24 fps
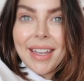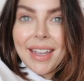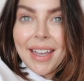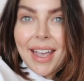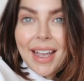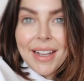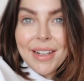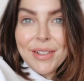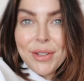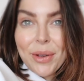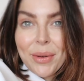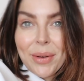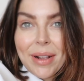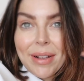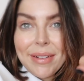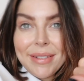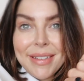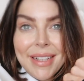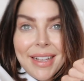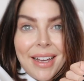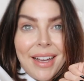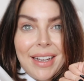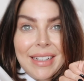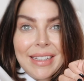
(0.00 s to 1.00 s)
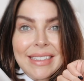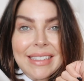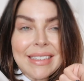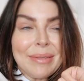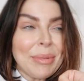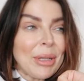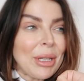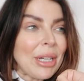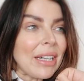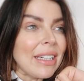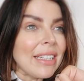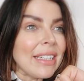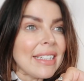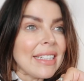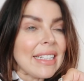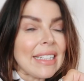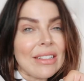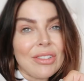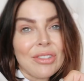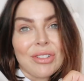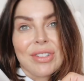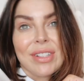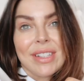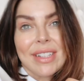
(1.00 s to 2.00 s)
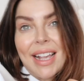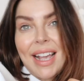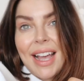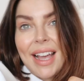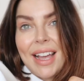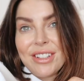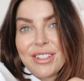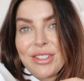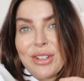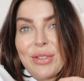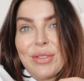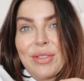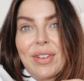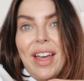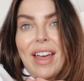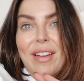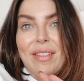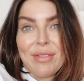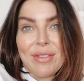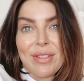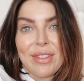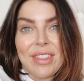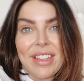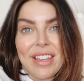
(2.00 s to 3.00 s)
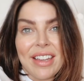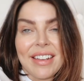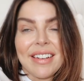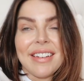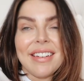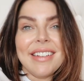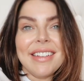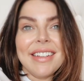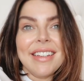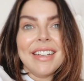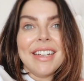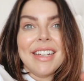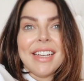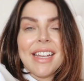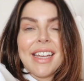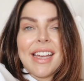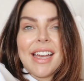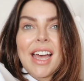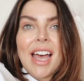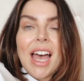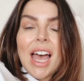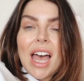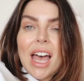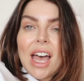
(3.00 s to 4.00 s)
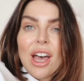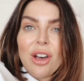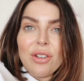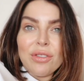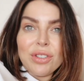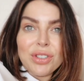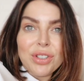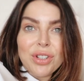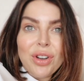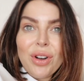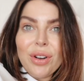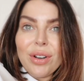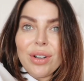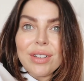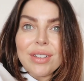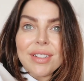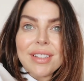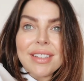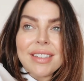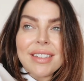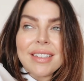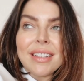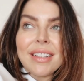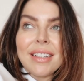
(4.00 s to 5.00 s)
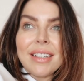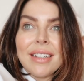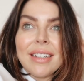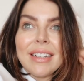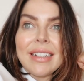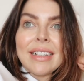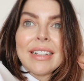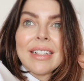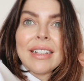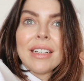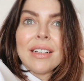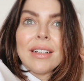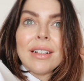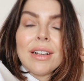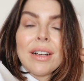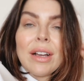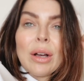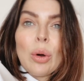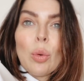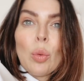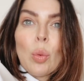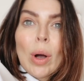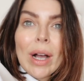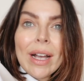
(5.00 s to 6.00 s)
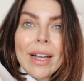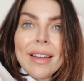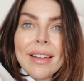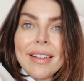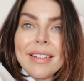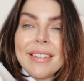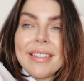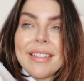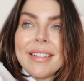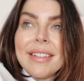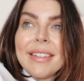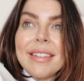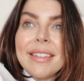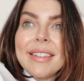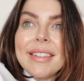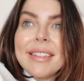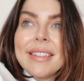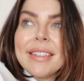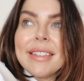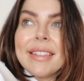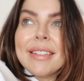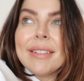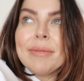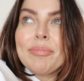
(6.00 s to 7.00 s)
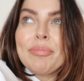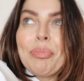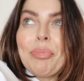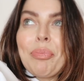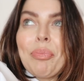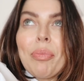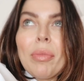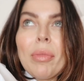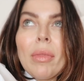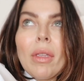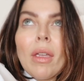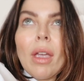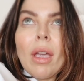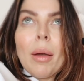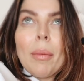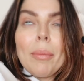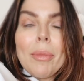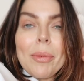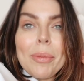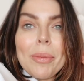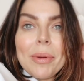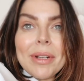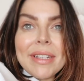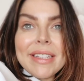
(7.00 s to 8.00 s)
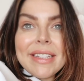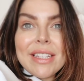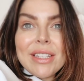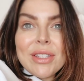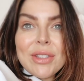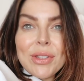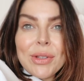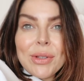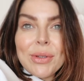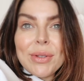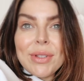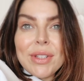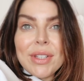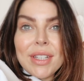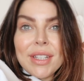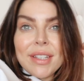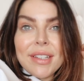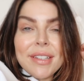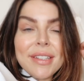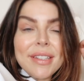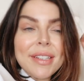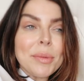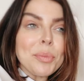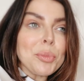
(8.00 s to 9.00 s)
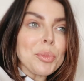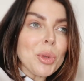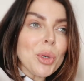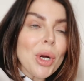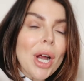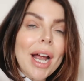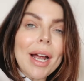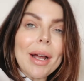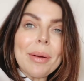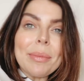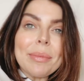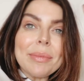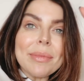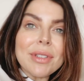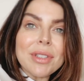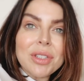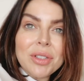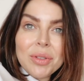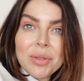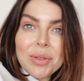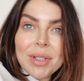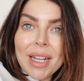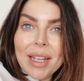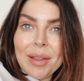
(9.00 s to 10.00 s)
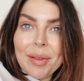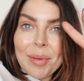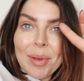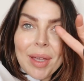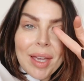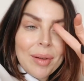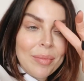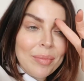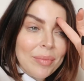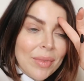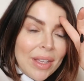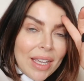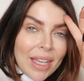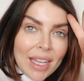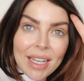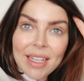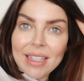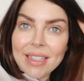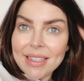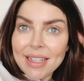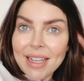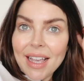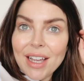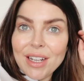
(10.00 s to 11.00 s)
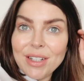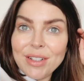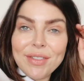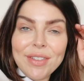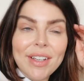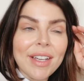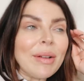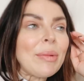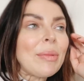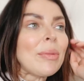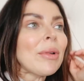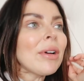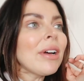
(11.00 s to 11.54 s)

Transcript: He hates going outside because he's just scared of everything. Other dogs, wagons, mobility scooters, prams, you name it. He is scared of it.